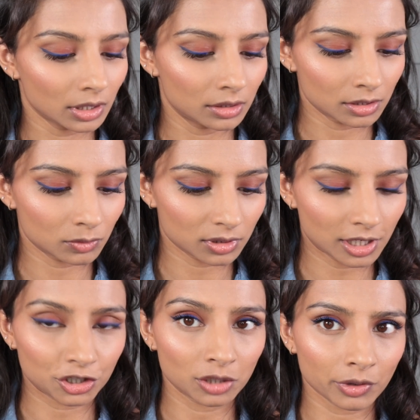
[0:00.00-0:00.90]
This was
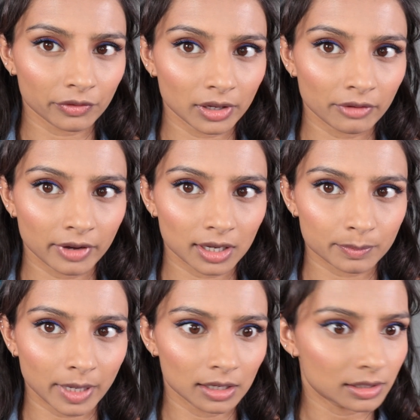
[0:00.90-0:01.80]
actually one of their first
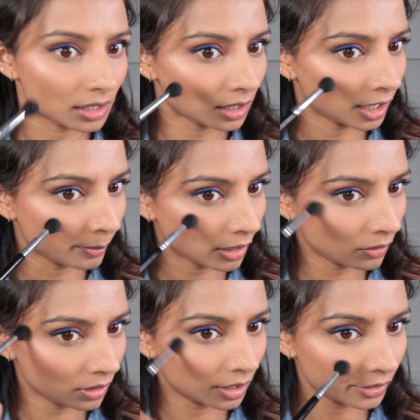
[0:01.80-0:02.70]
palettes that came
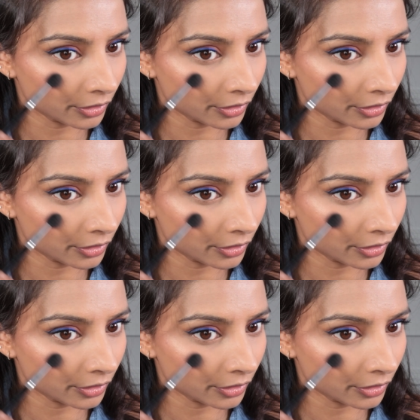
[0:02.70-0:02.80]
out, and I